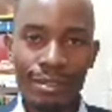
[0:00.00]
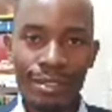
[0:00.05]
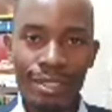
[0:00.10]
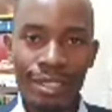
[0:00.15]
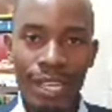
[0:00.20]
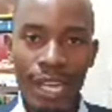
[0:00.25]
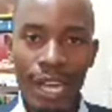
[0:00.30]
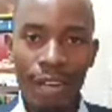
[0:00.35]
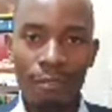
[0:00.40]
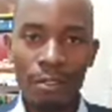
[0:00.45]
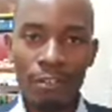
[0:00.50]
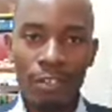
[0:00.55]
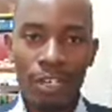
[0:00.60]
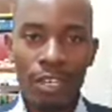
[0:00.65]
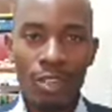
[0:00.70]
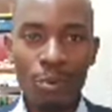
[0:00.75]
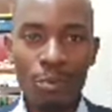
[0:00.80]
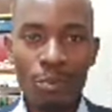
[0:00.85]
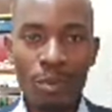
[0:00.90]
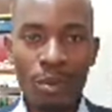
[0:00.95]
I've given you
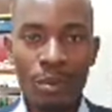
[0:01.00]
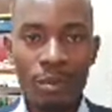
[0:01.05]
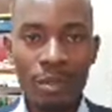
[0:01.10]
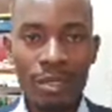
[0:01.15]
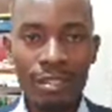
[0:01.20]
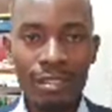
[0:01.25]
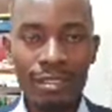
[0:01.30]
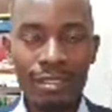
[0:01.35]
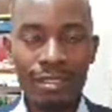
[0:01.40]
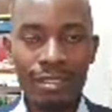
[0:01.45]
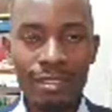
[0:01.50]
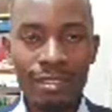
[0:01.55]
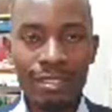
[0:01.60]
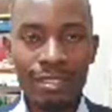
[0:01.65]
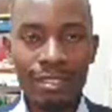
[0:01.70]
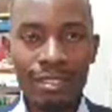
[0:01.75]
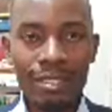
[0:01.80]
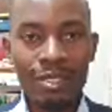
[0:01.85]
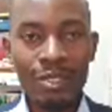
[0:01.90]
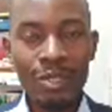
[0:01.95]
promise.
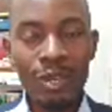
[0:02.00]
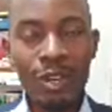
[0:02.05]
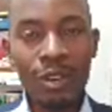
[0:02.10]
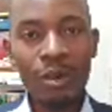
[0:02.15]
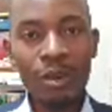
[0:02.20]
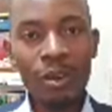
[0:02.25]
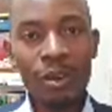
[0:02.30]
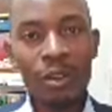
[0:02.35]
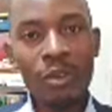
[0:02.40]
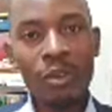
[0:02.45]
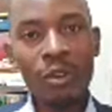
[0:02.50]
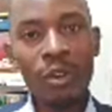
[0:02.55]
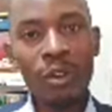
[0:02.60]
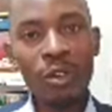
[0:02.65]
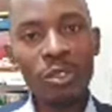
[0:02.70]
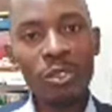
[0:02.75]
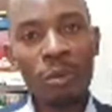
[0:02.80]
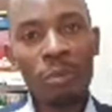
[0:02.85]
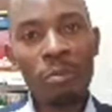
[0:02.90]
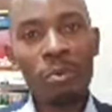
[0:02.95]
So you
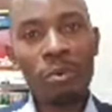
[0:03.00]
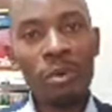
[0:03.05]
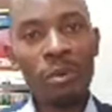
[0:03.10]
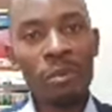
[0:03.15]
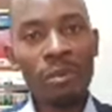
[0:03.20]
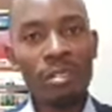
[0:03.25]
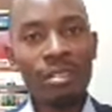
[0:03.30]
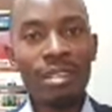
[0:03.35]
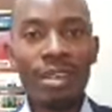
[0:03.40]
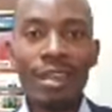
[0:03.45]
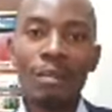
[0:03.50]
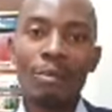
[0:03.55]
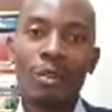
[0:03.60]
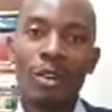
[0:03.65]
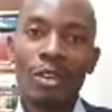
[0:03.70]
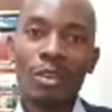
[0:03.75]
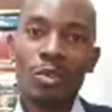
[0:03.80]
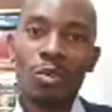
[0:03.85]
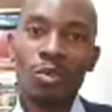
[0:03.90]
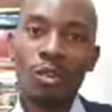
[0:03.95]
also promise that I'm going
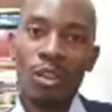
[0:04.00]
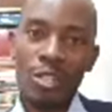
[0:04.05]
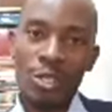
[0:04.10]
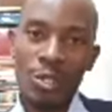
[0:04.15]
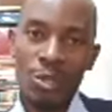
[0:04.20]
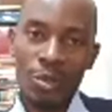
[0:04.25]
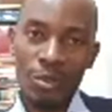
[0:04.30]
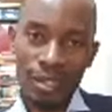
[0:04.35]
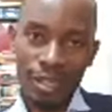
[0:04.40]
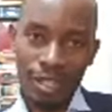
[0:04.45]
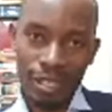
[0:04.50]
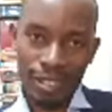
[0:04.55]
to wash your car.